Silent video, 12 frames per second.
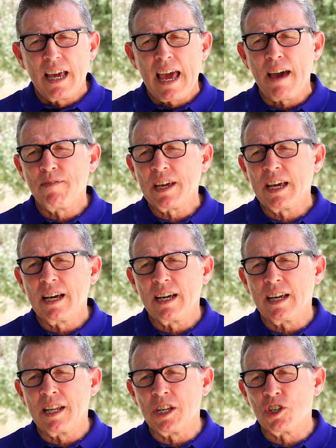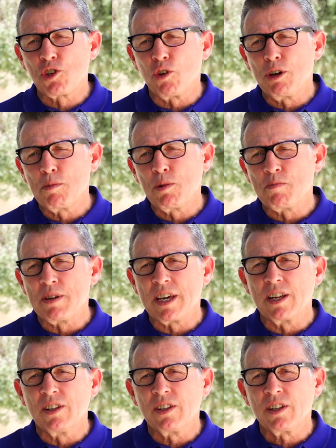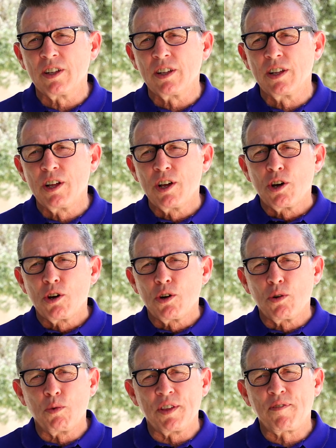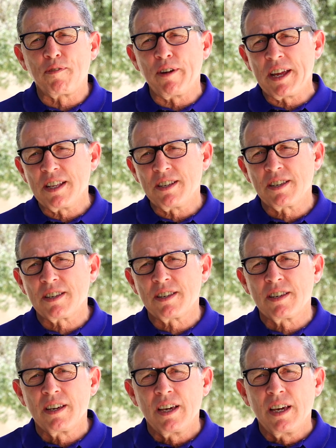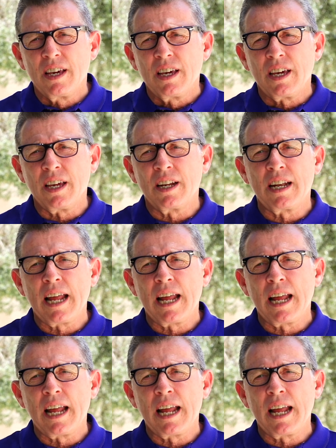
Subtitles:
having an enjoyable meal with friends in a